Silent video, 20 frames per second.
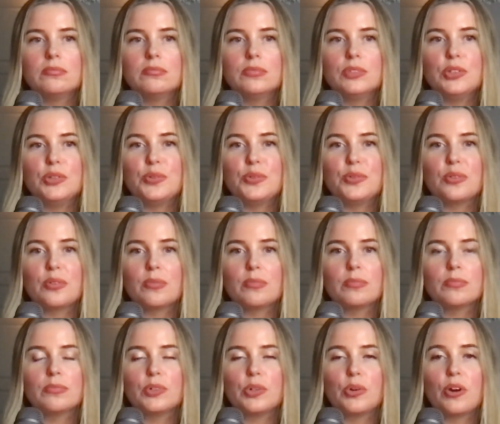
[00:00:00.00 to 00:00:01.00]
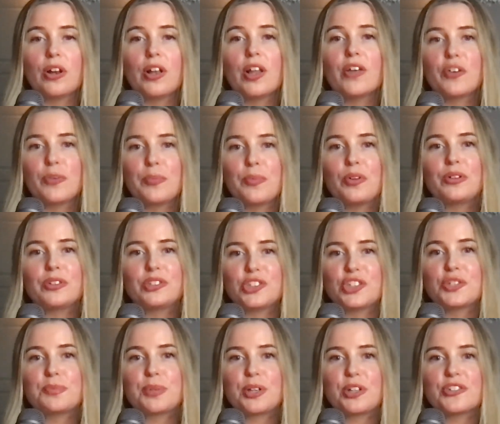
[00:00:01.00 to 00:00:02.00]
you're lovable
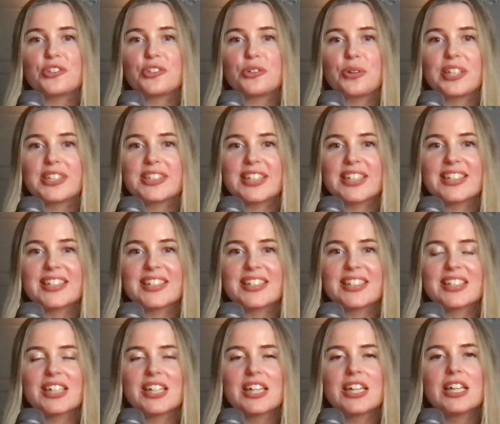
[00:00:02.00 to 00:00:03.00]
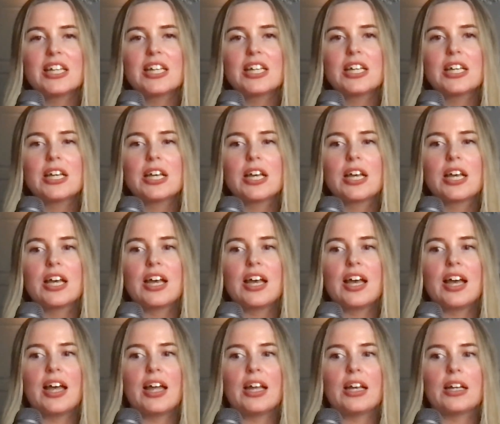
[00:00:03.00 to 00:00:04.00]
just because you exist.
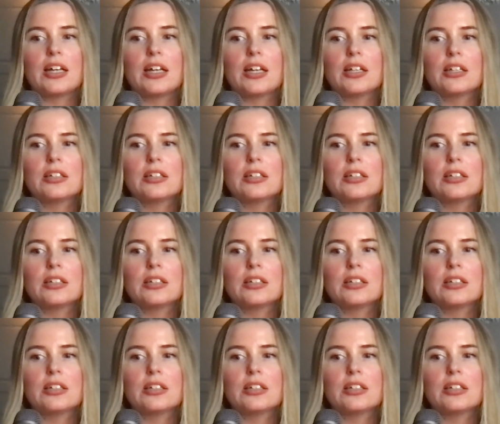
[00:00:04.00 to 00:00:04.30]
And